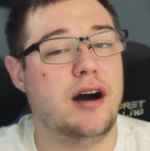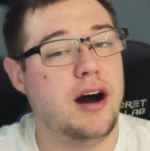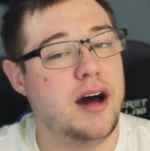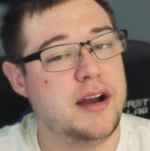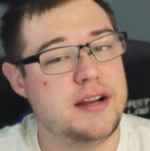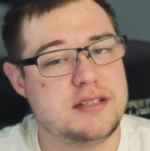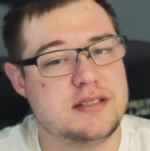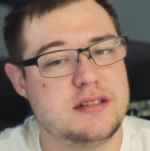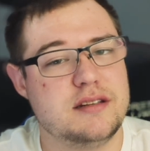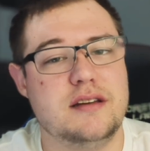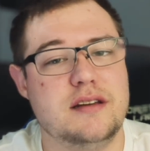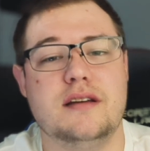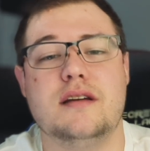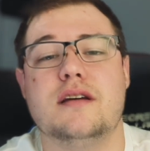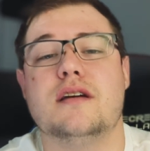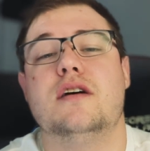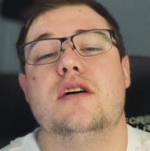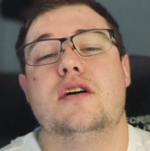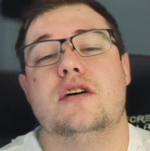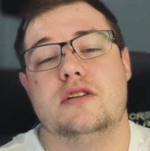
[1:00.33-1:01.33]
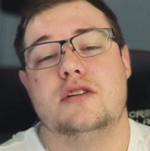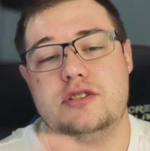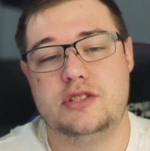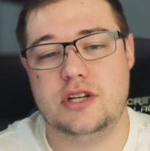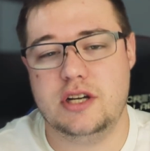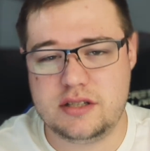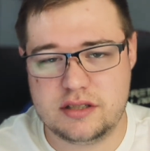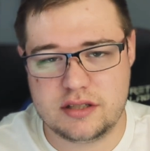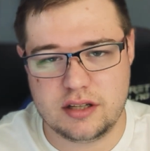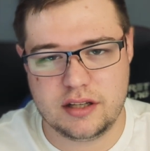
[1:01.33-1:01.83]
honestly
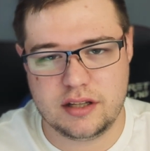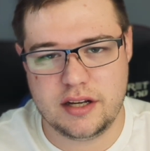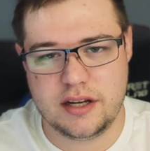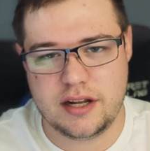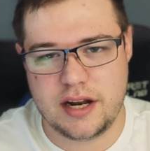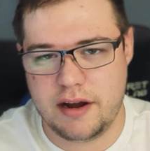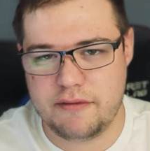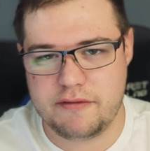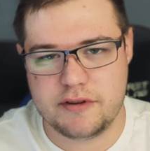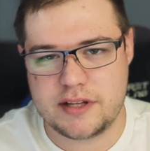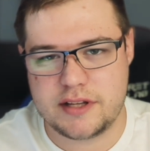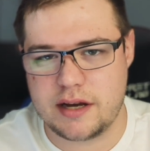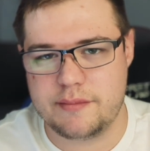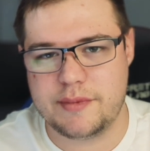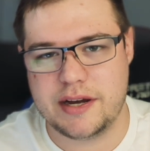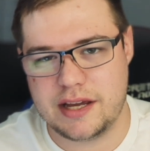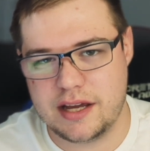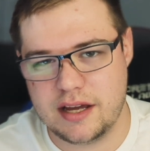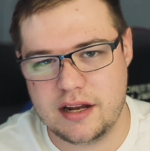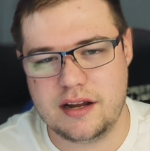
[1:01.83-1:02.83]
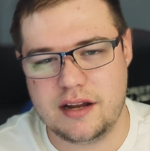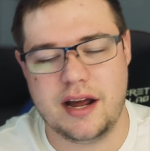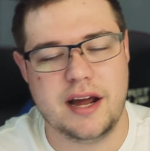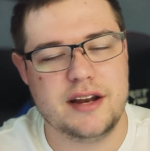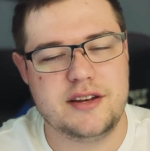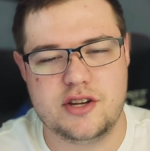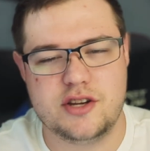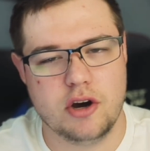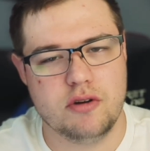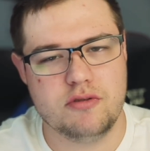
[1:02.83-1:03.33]
just delete every time I get it. I
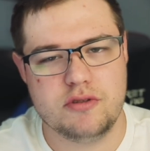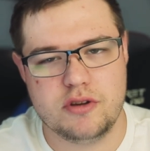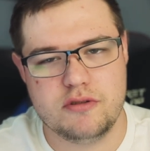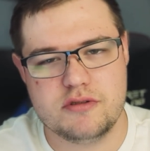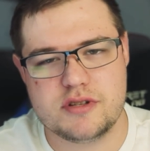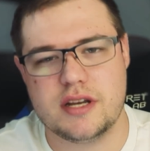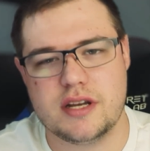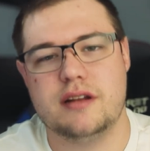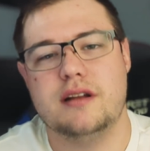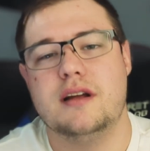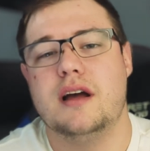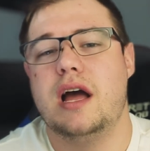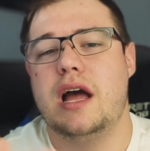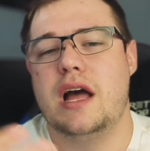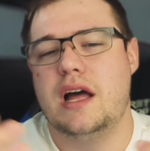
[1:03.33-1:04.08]
don't use it.